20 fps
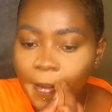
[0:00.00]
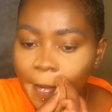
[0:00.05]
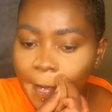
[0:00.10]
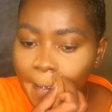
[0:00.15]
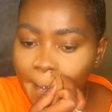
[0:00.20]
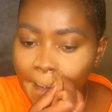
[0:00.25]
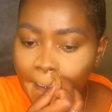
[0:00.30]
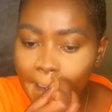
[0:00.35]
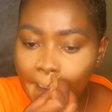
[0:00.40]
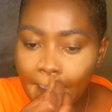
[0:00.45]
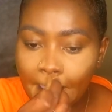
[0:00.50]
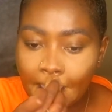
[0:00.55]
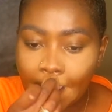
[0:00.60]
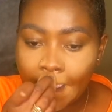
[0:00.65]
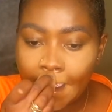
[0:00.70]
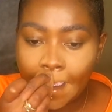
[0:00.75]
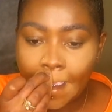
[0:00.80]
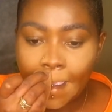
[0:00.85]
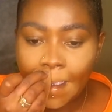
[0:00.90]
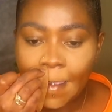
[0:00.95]
You won't go
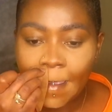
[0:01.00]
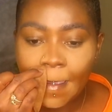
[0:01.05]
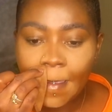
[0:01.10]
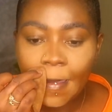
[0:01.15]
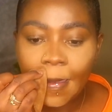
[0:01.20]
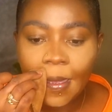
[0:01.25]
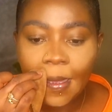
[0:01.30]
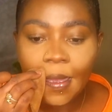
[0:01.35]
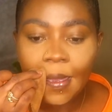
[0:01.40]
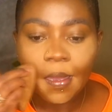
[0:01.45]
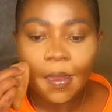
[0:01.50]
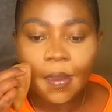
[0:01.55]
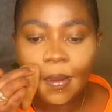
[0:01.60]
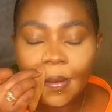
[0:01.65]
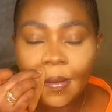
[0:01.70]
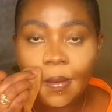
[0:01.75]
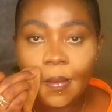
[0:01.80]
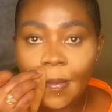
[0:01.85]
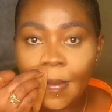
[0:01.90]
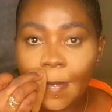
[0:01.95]
out without it.
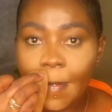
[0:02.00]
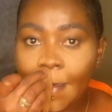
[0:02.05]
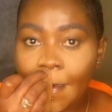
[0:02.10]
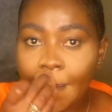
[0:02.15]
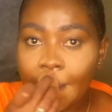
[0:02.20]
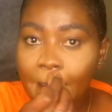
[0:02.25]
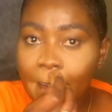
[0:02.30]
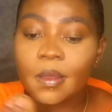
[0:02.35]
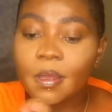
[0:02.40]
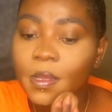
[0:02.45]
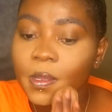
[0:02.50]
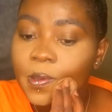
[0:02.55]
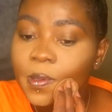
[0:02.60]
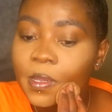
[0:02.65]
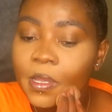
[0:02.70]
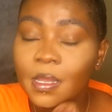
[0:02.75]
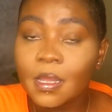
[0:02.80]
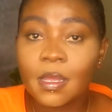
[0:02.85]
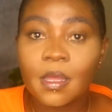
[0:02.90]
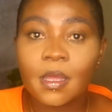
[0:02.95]
Love it.
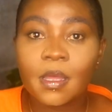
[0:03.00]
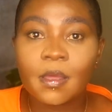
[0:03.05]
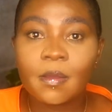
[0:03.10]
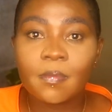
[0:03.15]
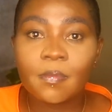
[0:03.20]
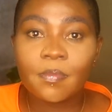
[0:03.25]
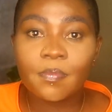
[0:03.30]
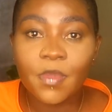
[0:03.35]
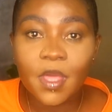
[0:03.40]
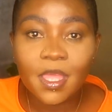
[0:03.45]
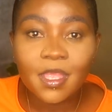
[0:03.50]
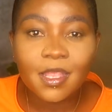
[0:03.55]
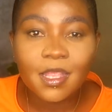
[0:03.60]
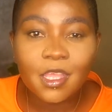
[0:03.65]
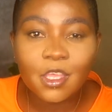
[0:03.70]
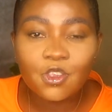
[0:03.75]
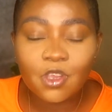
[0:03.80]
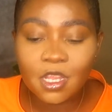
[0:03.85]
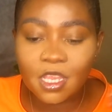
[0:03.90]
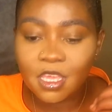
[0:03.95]
It
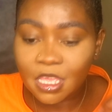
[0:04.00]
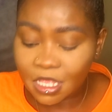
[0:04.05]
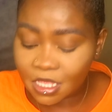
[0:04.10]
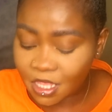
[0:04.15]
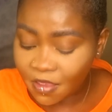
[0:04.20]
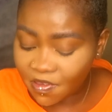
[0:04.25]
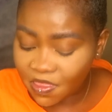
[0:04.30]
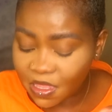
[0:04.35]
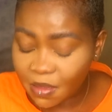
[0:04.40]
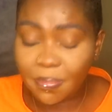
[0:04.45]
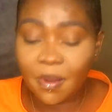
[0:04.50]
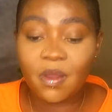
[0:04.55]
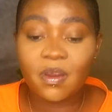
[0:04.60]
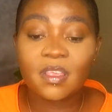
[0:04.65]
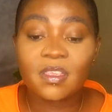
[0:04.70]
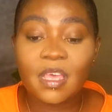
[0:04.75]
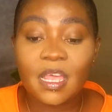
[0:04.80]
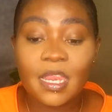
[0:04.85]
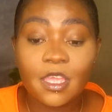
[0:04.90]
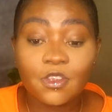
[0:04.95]
literally is, even the
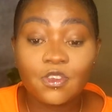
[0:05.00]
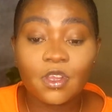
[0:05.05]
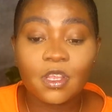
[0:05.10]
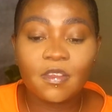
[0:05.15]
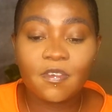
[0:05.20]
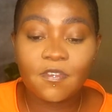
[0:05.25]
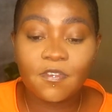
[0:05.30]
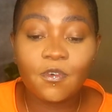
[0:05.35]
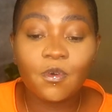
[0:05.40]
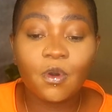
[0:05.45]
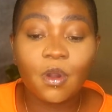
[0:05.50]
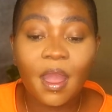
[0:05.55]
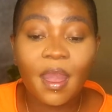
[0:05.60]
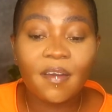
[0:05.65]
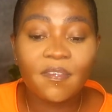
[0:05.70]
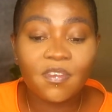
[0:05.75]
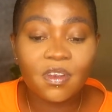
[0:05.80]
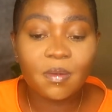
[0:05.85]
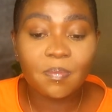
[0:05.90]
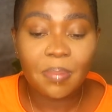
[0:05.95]
powders are literally full
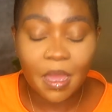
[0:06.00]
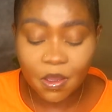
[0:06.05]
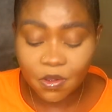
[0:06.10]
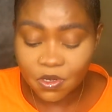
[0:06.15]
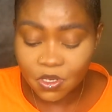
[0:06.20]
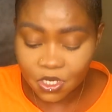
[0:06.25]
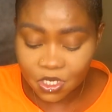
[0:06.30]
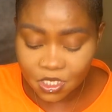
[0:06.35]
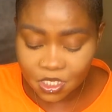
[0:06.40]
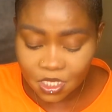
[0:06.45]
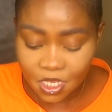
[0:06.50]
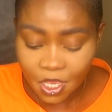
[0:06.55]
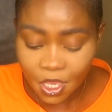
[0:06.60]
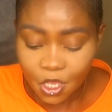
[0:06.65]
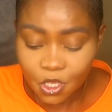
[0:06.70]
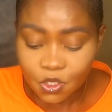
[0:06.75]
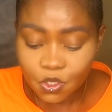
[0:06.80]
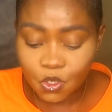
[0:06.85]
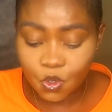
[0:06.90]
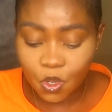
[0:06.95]
cover powders,
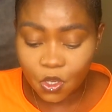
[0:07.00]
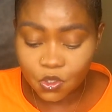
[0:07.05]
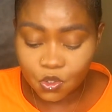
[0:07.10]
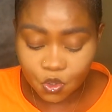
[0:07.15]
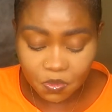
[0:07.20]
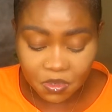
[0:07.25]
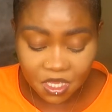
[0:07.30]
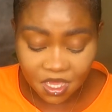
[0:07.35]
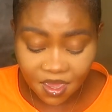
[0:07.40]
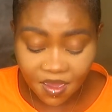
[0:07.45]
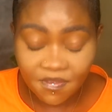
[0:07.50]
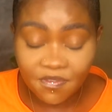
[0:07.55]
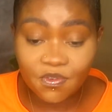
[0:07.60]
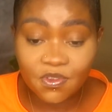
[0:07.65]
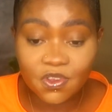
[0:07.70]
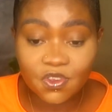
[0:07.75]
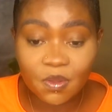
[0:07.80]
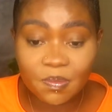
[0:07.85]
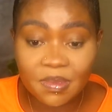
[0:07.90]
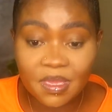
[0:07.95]
so you want to be careful
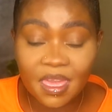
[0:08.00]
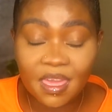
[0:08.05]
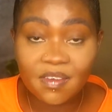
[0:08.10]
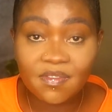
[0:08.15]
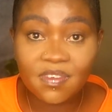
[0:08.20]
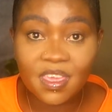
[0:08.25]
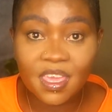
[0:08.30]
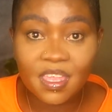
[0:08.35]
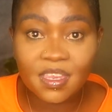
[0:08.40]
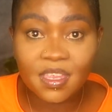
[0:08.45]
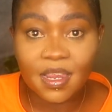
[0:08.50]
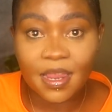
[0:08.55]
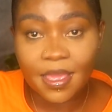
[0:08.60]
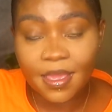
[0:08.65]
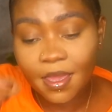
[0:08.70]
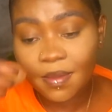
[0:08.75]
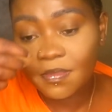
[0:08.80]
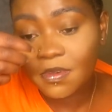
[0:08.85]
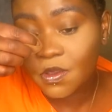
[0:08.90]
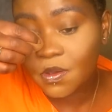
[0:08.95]
and not be heavy-handed like
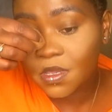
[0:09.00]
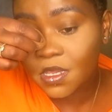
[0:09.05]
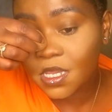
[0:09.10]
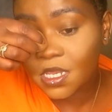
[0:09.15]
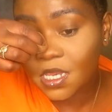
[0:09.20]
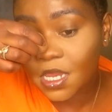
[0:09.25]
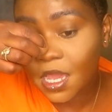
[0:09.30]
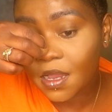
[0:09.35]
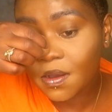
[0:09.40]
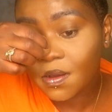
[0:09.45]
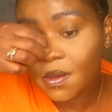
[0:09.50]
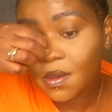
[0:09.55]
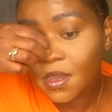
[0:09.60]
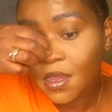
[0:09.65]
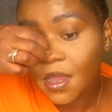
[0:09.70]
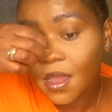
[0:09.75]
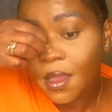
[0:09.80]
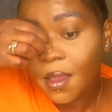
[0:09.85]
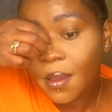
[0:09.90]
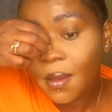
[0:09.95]
I'm doing it now,
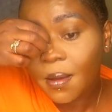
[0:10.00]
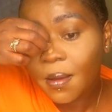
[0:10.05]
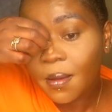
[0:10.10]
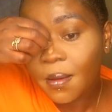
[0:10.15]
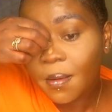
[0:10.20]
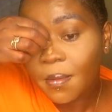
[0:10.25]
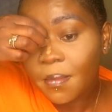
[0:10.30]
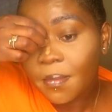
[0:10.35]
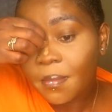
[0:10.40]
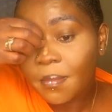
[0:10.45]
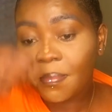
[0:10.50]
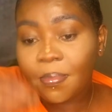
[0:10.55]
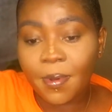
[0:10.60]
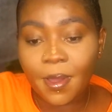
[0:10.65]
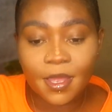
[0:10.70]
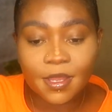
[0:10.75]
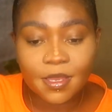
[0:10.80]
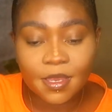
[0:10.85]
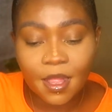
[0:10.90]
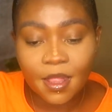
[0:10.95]

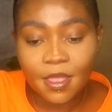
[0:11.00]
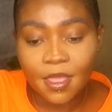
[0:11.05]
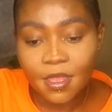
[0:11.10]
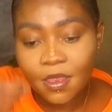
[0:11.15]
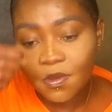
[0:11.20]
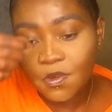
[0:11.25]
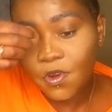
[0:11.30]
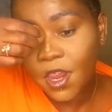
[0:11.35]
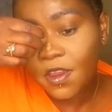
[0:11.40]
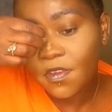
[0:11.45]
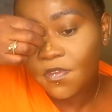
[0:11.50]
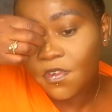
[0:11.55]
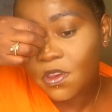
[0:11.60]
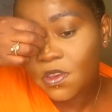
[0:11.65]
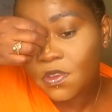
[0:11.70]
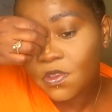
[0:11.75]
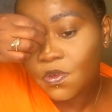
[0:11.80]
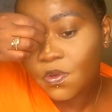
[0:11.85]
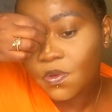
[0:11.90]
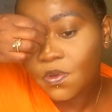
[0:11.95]
but I'll get it right
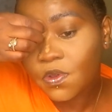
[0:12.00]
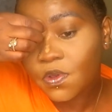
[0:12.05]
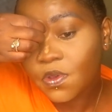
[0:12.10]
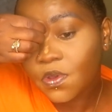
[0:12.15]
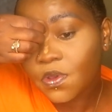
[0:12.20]
very soon.